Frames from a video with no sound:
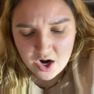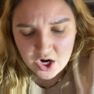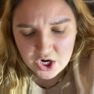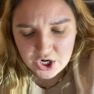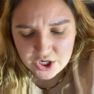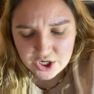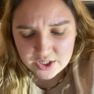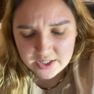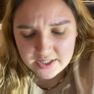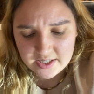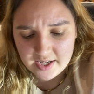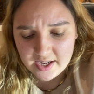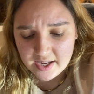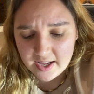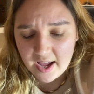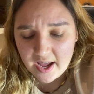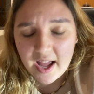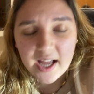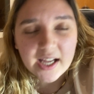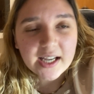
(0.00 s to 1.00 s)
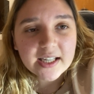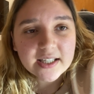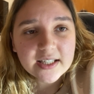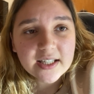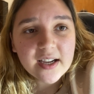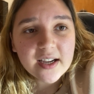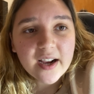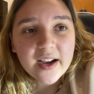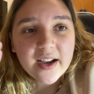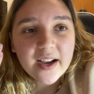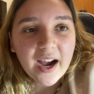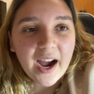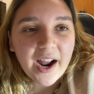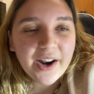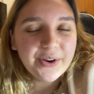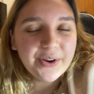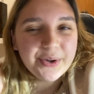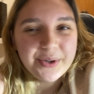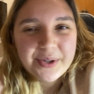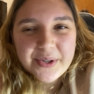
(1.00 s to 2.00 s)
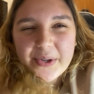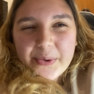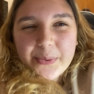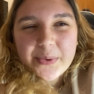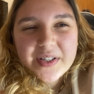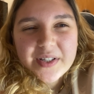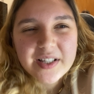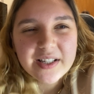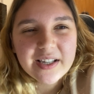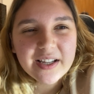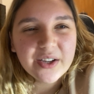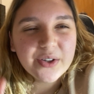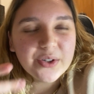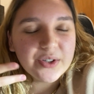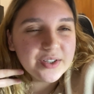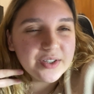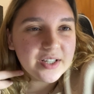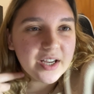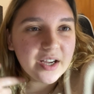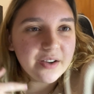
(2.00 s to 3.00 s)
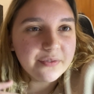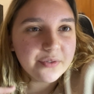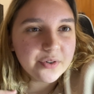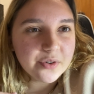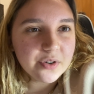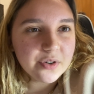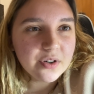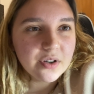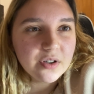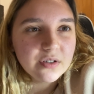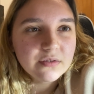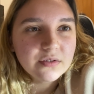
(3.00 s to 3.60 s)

hurting and i know it wasn't a good day for